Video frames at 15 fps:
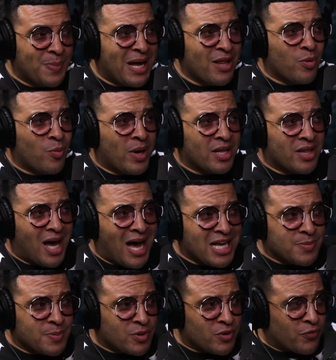By the way, the
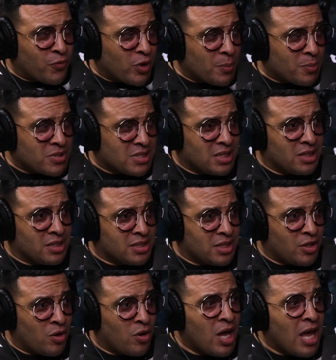hospital is forty percent
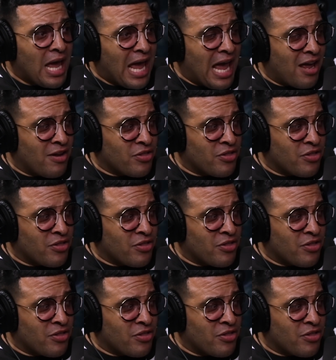Latino mm-hmm.